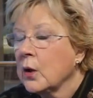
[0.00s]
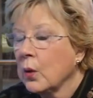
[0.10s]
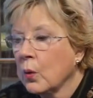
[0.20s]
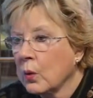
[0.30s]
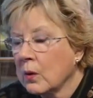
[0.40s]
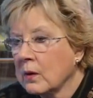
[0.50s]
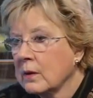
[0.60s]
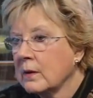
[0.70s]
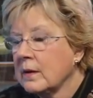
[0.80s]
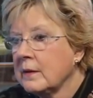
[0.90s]

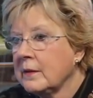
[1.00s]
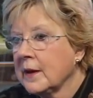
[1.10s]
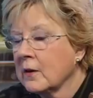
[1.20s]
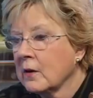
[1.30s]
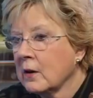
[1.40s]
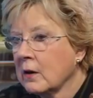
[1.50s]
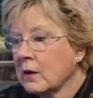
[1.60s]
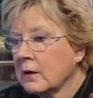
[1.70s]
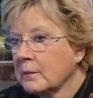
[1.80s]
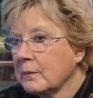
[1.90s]
Or there
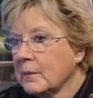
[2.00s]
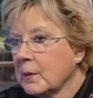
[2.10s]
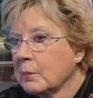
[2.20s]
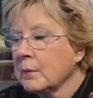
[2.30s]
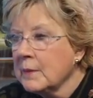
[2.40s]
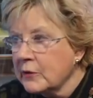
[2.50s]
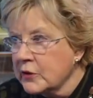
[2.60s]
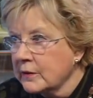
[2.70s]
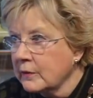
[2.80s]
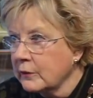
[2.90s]
are
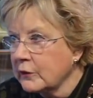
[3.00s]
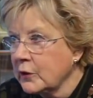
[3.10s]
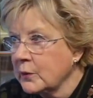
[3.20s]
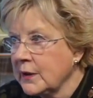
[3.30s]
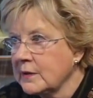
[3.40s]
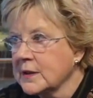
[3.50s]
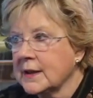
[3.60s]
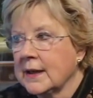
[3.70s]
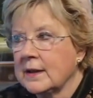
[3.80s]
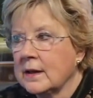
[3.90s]
permissions you need to
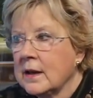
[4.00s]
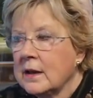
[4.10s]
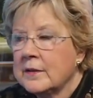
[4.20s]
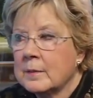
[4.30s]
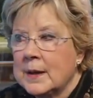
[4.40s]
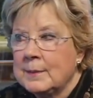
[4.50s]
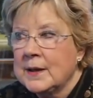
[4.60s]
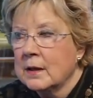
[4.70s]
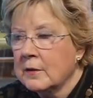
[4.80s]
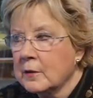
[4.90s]
get. There may
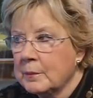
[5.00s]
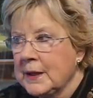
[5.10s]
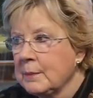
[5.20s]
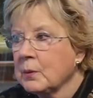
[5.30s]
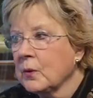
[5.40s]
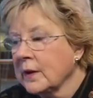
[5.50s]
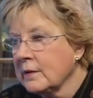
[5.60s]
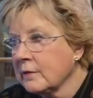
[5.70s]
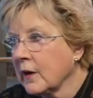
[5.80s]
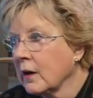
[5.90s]
be other people
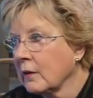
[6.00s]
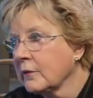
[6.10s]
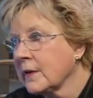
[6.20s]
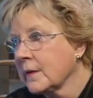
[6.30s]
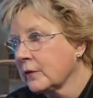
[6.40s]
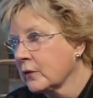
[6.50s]
involved in the